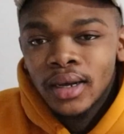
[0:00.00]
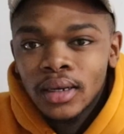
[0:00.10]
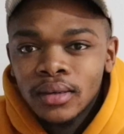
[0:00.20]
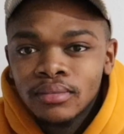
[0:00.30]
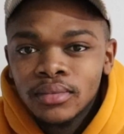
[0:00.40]

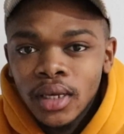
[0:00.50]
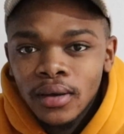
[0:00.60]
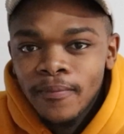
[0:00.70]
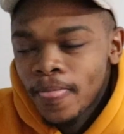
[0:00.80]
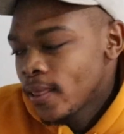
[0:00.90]
um,
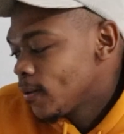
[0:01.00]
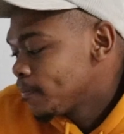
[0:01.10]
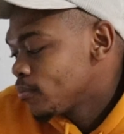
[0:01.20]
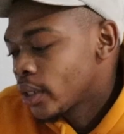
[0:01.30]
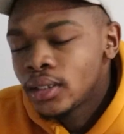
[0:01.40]
yeah um,
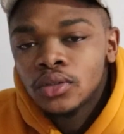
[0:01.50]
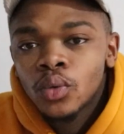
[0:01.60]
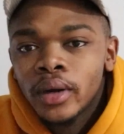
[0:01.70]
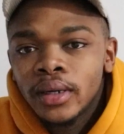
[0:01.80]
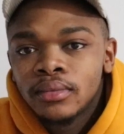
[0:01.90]
reason
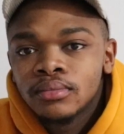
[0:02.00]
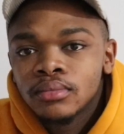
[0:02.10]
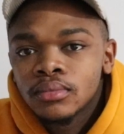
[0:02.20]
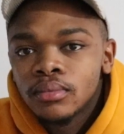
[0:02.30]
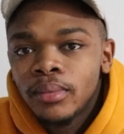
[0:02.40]
why
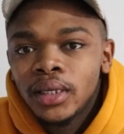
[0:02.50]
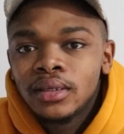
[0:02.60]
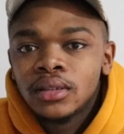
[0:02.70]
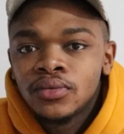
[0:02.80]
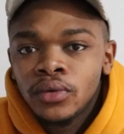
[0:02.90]
i'm
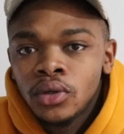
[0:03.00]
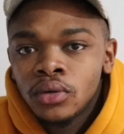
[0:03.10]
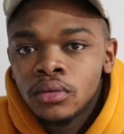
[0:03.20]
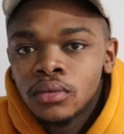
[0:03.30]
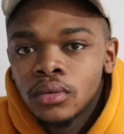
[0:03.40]
making this
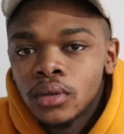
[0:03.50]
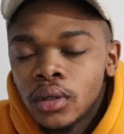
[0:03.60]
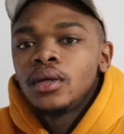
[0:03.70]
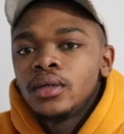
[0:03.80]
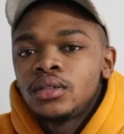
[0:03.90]
video
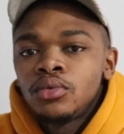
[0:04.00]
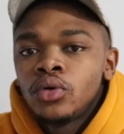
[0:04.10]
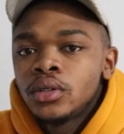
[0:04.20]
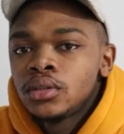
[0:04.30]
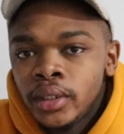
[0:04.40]
is
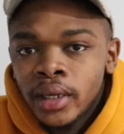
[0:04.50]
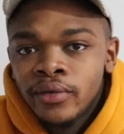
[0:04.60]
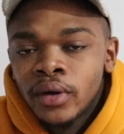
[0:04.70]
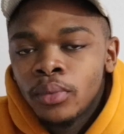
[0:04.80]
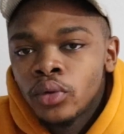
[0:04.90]
because we
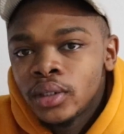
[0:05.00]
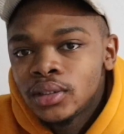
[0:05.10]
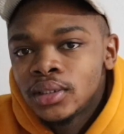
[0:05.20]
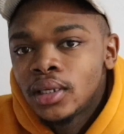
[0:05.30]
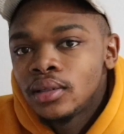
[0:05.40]
have uploaded
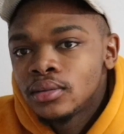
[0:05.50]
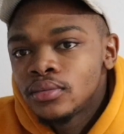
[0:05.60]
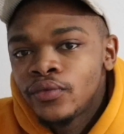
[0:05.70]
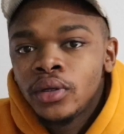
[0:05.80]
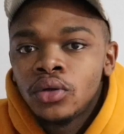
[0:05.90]

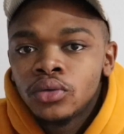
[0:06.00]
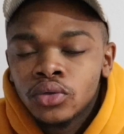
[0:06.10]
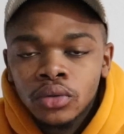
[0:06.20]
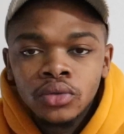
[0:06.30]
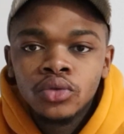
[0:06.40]
10 videos
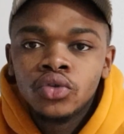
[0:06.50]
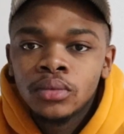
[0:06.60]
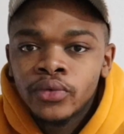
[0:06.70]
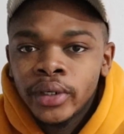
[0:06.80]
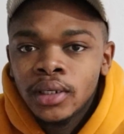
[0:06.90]
on
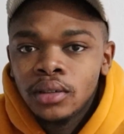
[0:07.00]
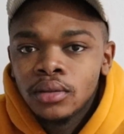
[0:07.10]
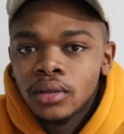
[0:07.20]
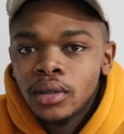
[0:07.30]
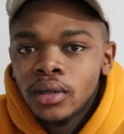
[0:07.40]
youtube already
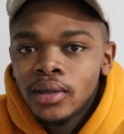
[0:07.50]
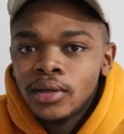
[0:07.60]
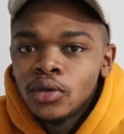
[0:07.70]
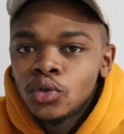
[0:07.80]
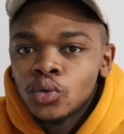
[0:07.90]

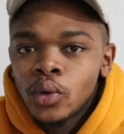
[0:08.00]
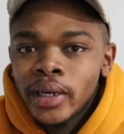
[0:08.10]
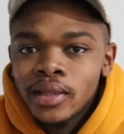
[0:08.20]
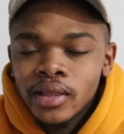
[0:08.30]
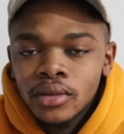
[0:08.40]
so
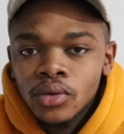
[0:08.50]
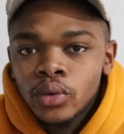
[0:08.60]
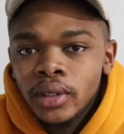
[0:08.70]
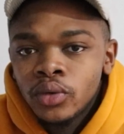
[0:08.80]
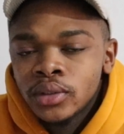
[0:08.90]
i
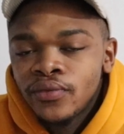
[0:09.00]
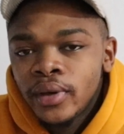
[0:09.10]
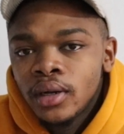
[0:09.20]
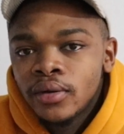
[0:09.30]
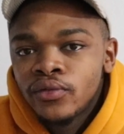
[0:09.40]
thought it was fair
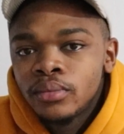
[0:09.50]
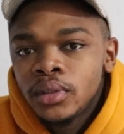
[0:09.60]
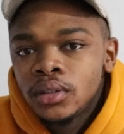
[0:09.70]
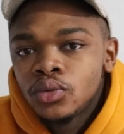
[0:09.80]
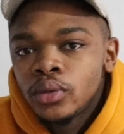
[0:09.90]
enough for
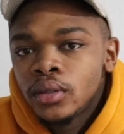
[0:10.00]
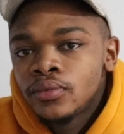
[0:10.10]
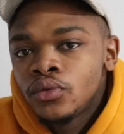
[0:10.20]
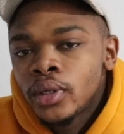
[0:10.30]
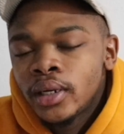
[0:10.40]
me to give
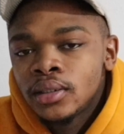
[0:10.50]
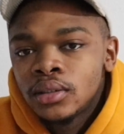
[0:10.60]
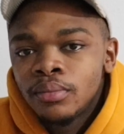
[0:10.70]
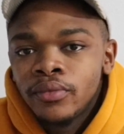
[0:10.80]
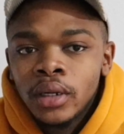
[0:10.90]
you guys
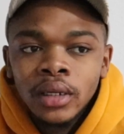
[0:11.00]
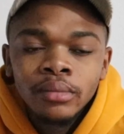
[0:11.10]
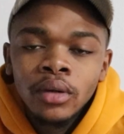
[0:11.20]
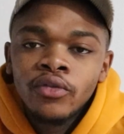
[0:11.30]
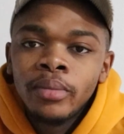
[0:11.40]
a little
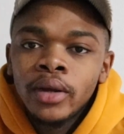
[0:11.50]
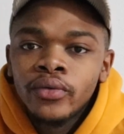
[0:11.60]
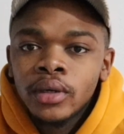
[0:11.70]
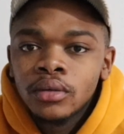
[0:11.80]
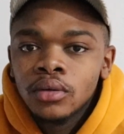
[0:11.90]
bit of
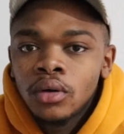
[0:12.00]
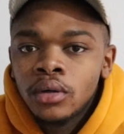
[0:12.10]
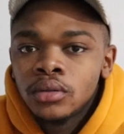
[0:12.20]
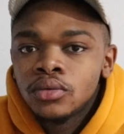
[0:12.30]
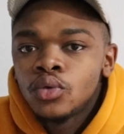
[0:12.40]
background
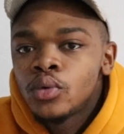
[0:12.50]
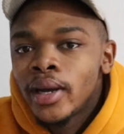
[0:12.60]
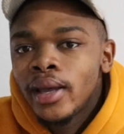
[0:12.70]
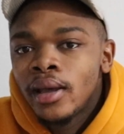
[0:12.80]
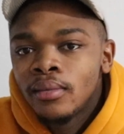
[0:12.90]
on who
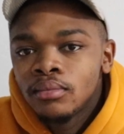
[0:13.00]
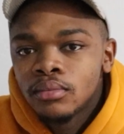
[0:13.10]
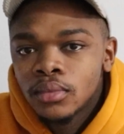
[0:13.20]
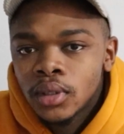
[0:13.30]
i am